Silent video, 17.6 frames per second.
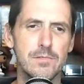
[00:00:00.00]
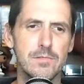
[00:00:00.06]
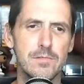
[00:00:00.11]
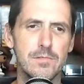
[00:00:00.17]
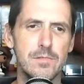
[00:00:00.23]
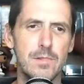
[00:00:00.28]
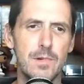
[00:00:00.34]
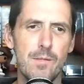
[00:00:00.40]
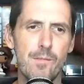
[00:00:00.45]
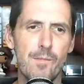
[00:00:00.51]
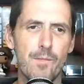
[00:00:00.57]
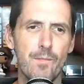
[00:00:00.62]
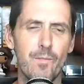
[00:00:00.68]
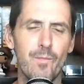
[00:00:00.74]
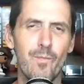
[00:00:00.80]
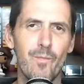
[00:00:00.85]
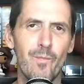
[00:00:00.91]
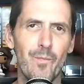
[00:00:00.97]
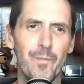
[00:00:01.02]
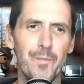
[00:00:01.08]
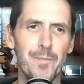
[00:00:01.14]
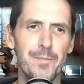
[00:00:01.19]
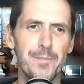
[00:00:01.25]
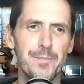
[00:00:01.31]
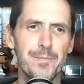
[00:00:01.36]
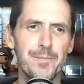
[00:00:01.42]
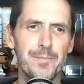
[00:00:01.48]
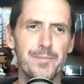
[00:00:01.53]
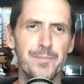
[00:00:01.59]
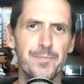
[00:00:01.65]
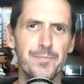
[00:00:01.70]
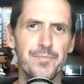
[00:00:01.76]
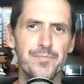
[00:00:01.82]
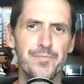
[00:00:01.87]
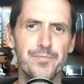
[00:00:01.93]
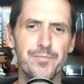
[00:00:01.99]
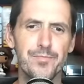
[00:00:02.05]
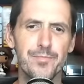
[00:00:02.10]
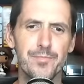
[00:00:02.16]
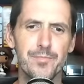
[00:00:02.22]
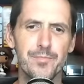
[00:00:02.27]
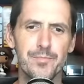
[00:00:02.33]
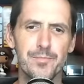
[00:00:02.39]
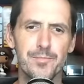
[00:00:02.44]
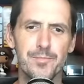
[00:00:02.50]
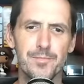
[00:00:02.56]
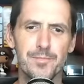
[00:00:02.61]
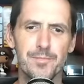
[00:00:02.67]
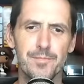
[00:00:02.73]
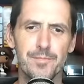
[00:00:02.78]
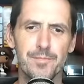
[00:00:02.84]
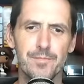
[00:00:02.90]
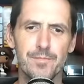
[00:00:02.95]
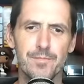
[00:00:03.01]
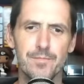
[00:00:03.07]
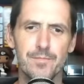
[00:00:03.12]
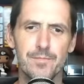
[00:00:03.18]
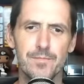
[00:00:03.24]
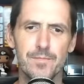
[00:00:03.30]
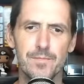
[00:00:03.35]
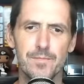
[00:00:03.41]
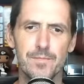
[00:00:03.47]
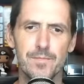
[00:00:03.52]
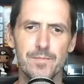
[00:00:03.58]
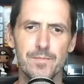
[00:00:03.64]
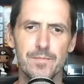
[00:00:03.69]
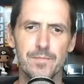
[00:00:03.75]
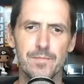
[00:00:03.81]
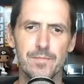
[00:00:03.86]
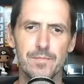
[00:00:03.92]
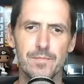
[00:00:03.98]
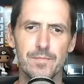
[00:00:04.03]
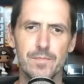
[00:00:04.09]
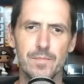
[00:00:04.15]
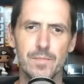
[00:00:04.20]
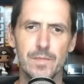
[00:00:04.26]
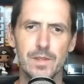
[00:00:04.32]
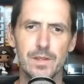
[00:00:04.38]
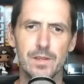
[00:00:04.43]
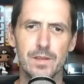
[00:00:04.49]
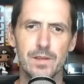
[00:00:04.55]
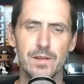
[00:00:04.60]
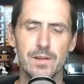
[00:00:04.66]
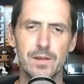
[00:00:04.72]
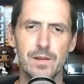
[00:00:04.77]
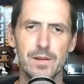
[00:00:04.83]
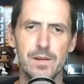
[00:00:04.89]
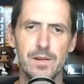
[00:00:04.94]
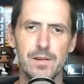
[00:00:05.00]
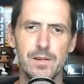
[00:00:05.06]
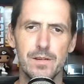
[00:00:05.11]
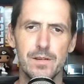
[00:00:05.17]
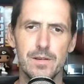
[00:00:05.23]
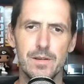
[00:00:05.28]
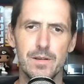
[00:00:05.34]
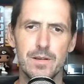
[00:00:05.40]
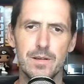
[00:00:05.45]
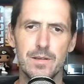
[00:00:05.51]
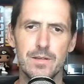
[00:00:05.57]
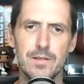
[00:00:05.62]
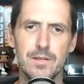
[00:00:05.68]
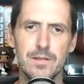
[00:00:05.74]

The person shown says nothing.